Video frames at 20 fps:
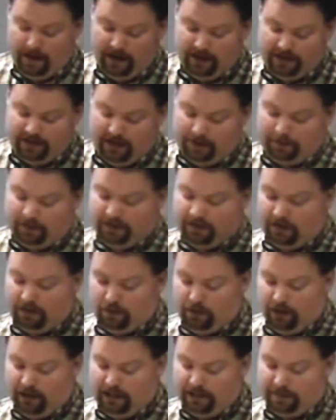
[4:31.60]
except as
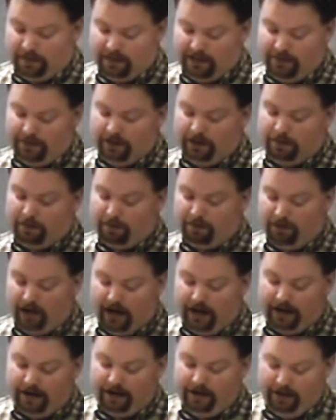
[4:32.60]
otherwise specifically
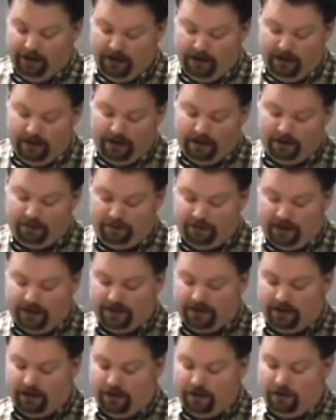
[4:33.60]
provided, an
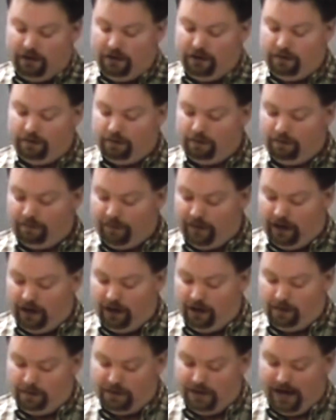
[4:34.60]
offense under the Uniform
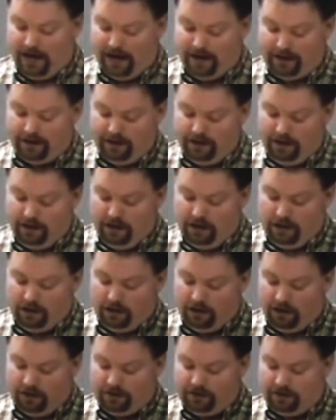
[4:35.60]
Firearms Act
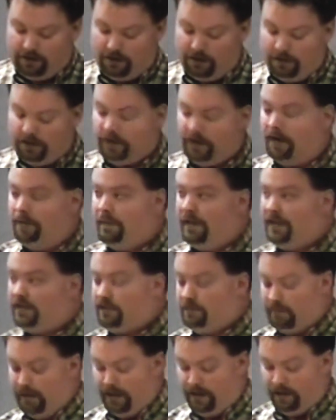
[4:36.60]
constitutes a
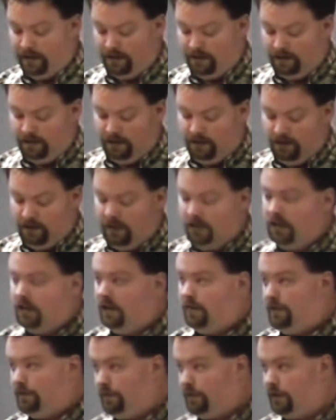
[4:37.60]
misdemeanor
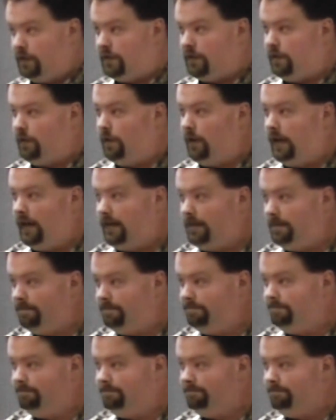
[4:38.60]
of the 1st degree.
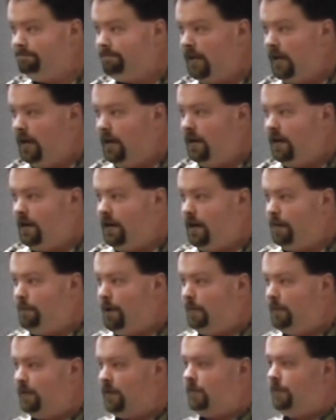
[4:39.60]
Now,
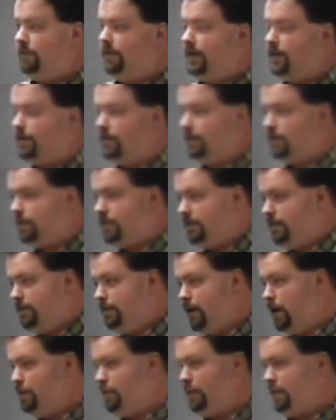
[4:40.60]
public officials
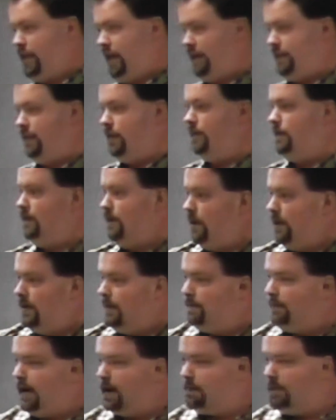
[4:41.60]
are protected
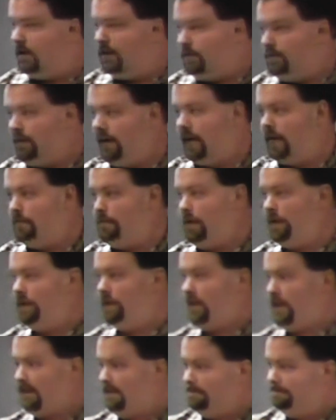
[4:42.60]
by qualified
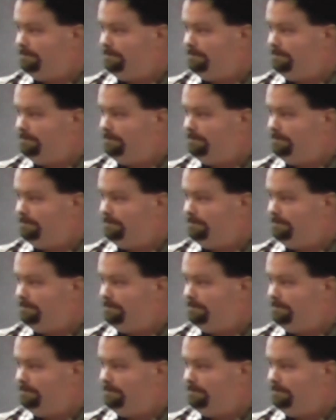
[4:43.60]
immunity.